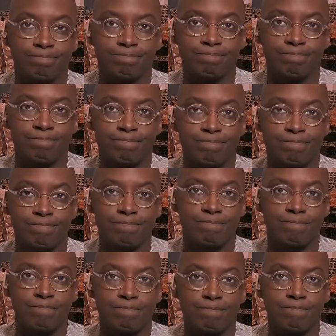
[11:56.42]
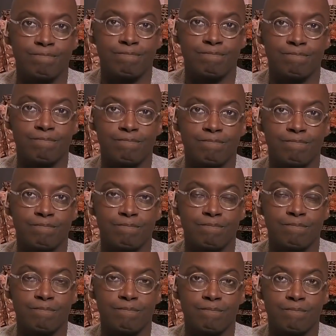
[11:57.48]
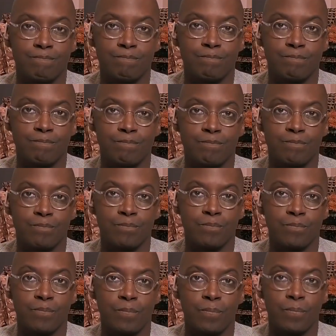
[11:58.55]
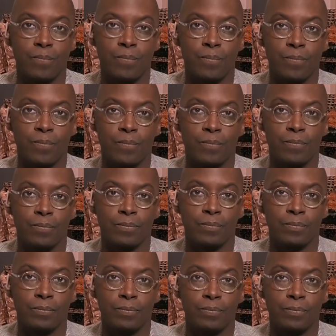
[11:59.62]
No words are spoken by the person on screen.